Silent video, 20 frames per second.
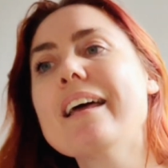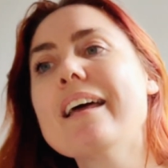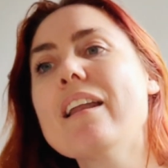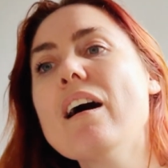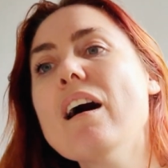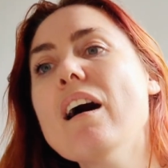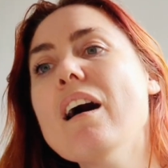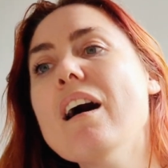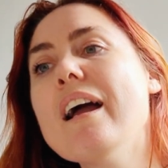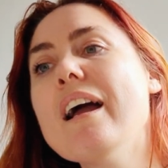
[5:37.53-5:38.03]

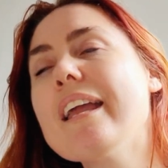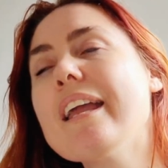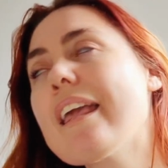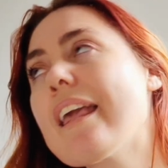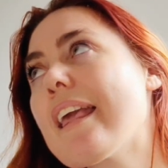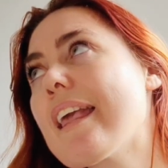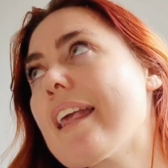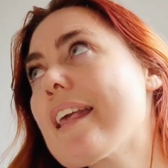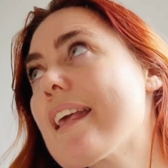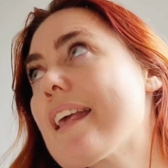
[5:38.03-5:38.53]
I
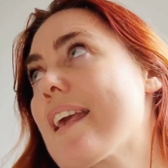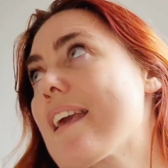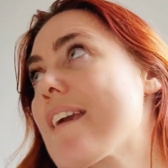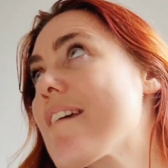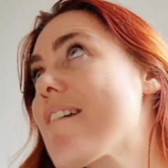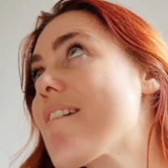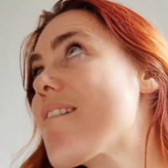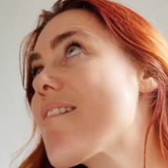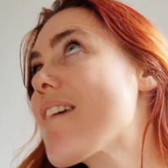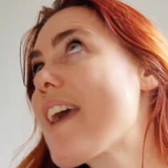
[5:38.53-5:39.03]

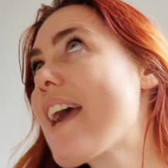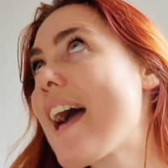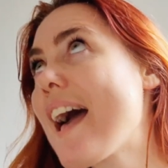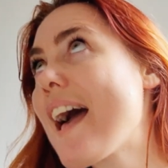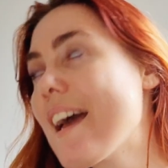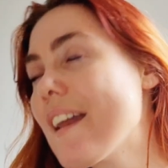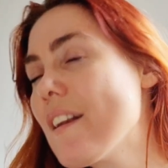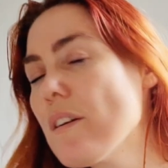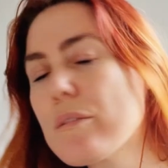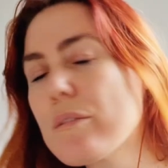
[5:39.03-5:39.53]

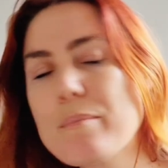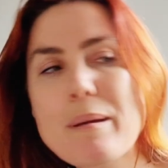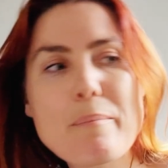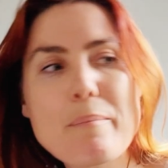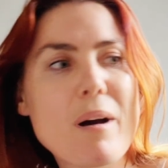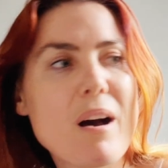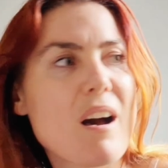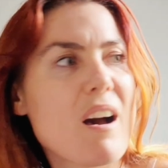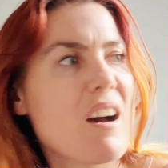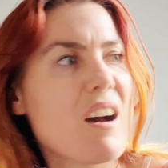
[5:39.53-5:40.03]
cannot
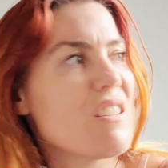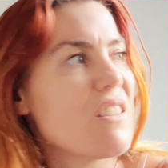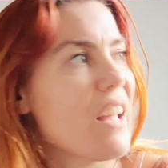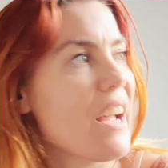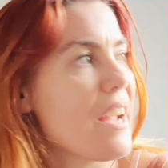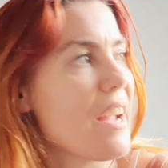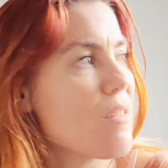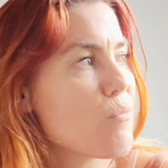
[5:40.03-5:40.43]
remember, like,